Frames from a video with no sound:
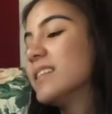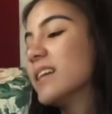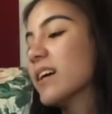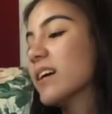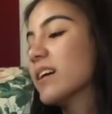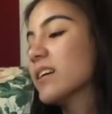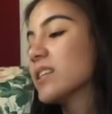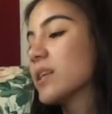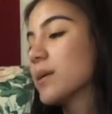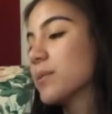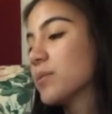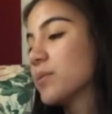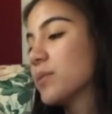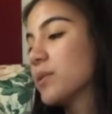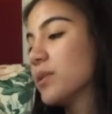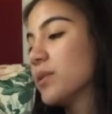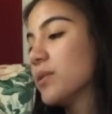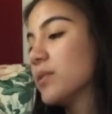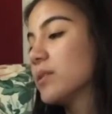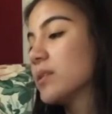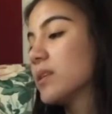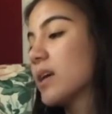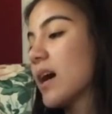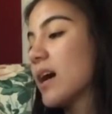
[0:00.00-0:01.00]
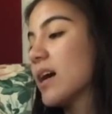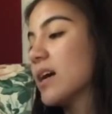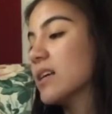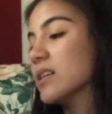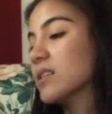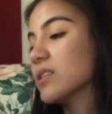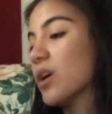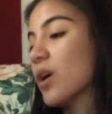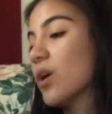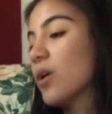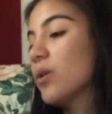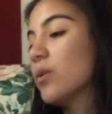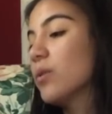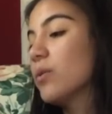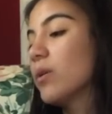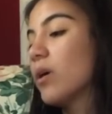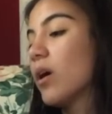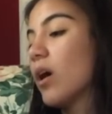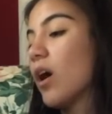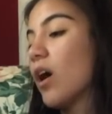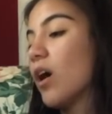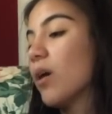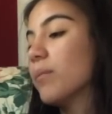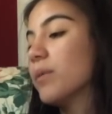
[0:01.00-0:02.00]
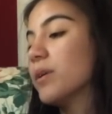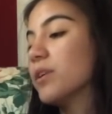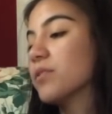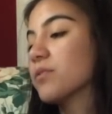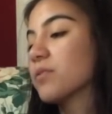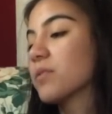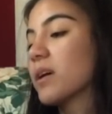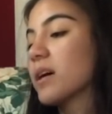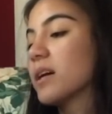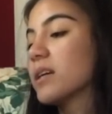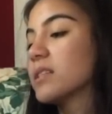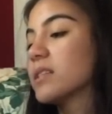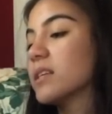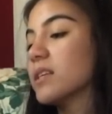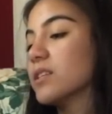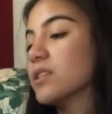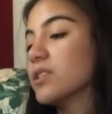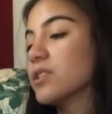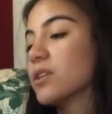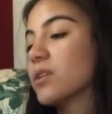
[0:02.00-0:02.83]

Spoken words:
Dairy substitutes as oat, almond, rice, and